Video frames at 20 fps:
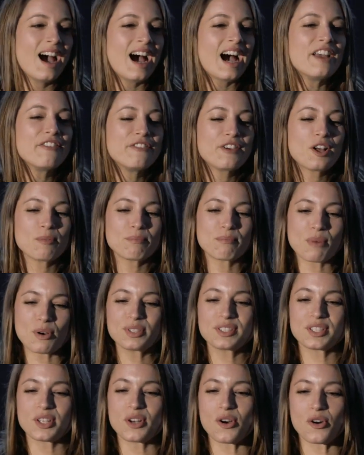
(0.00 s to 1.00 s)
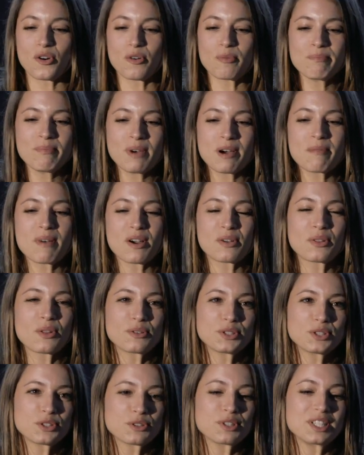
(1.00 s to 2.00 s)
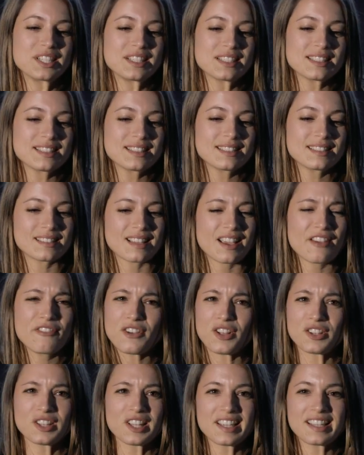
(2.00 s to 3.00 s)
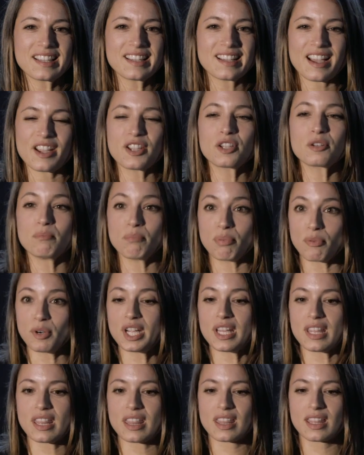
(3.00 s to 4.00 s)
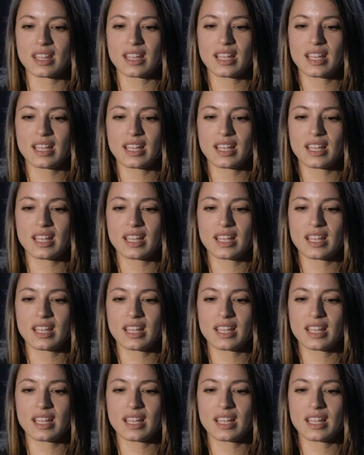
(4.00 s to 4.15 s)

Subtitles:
I felt most at home among those trees. I felt like I could breathe.